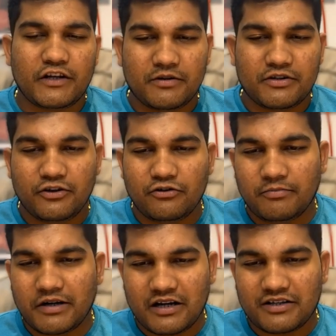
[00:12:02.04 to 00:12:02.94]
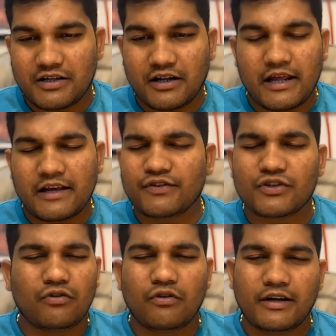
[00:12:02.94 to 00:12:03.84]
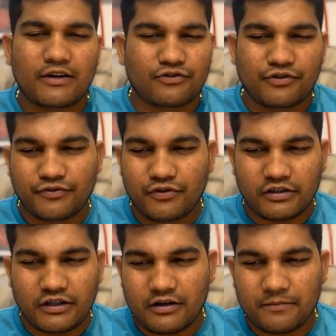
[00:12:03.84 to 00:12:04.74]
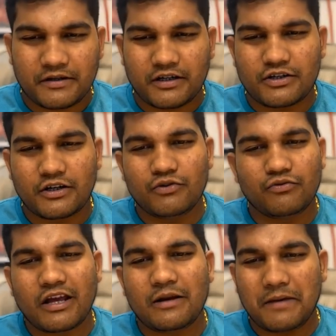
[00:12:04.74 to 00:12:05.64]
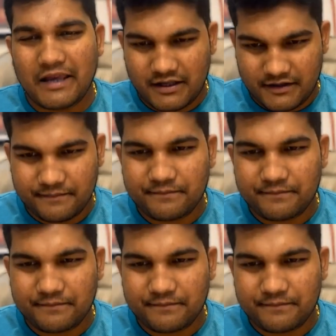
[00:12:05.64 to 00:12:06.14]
very much into materialistic life, so on and so forth. Interpretation you can make,